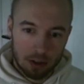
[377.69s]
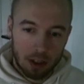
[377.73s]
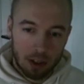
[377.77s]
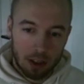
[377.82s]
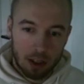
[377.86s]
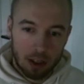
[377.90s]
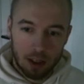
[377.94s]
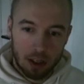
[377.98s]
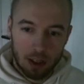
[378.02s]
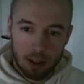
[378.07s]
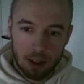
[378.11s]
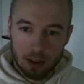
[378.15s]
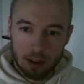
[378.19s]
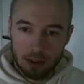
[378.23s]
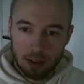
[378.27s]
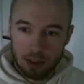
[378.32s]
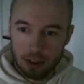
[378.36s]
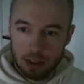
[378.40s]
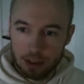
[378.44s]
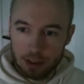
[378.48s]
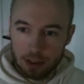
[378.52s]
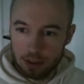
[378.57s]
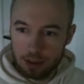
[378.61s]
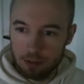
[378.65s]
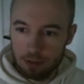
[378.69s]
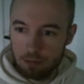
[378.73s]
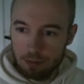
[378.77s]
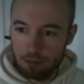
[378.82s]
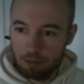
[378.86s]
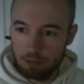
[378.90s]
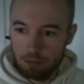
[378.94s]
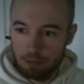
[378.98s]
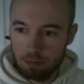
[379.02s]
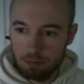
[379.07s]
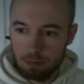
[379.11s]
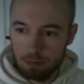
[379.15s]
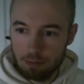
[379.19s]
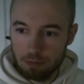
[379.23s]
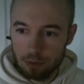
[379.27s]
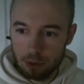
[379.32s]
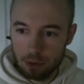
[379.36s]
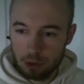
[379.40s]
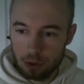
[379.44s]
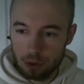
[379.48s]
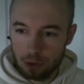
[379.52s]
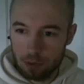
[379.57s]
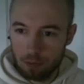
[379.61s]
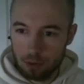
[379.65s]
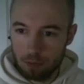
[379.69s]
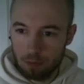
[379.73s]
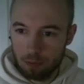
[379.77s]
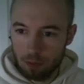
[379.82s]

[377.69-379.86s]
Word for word: and then, you know,